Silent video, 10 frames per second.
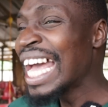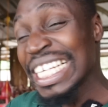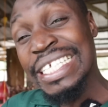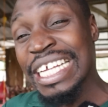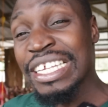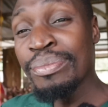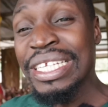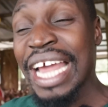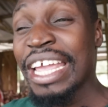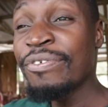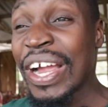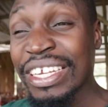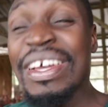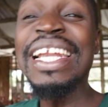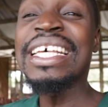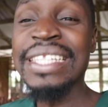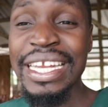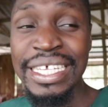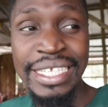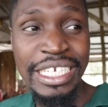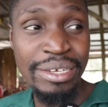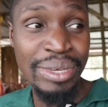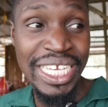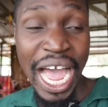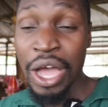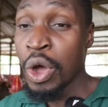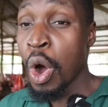a centimeter, in fact even less than a centimeter